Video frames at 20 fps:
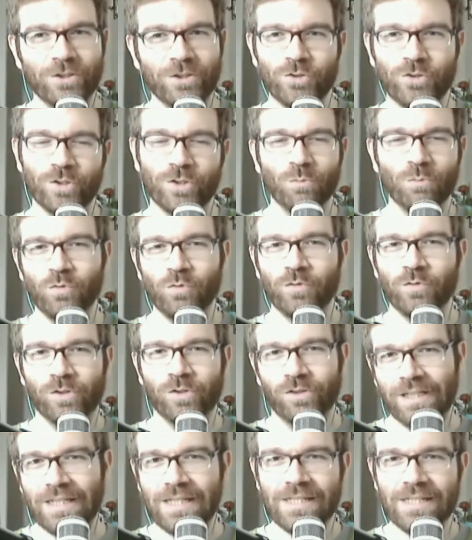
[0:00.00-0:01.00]
You should move
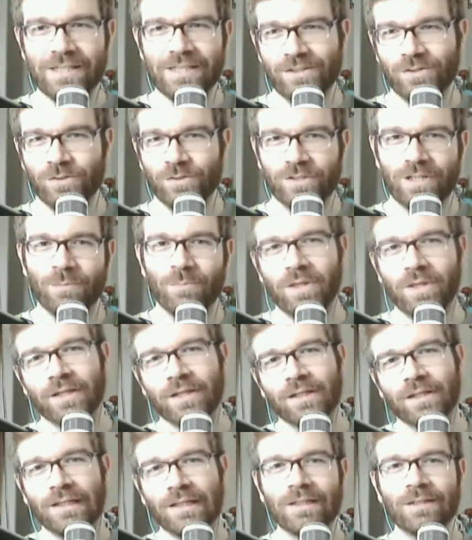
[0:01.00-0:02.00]
your knees or
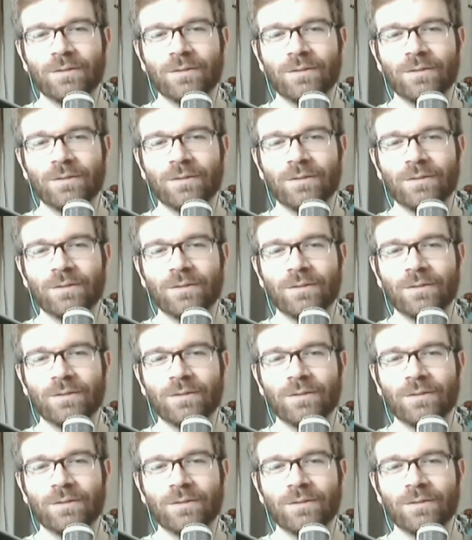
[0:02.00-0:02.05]
something."